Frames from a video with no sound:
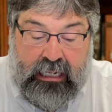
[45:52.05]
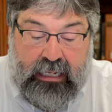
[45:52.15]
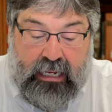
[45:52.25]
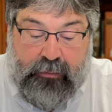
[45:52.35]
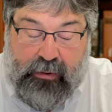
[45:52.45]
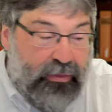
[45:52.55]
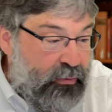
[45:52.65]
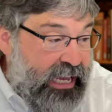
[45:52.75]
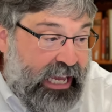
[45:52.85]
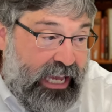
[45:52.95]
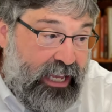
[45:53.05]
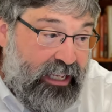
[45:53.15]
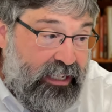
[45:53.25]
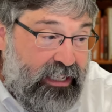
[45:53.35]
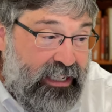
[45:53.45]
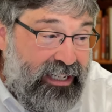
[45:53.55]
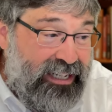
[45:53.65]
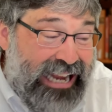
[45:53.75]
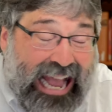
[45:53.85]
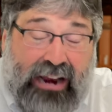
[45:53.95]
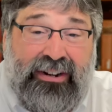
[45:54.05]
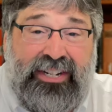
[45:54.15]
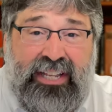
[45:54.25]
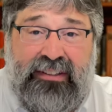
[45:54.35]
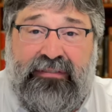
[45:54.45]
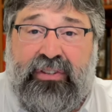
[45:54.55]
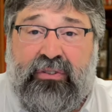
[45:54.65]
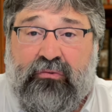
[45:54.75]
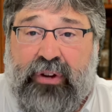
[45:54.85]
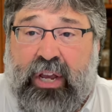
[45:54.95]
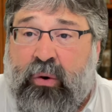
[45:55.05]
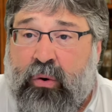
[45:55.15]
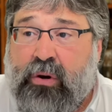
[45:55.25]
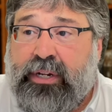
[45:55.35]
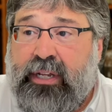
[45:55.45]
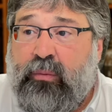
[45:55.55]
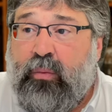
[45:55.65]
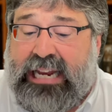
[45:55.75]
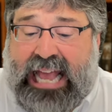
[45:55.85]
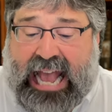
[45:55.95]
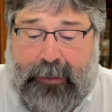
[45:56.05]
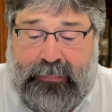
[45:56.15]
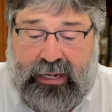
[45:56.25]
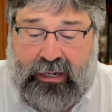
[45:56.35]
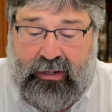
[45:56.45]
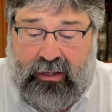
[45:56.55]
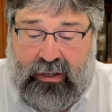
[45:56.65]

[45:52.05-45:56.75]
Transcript: Number three, narratives recorded what happened,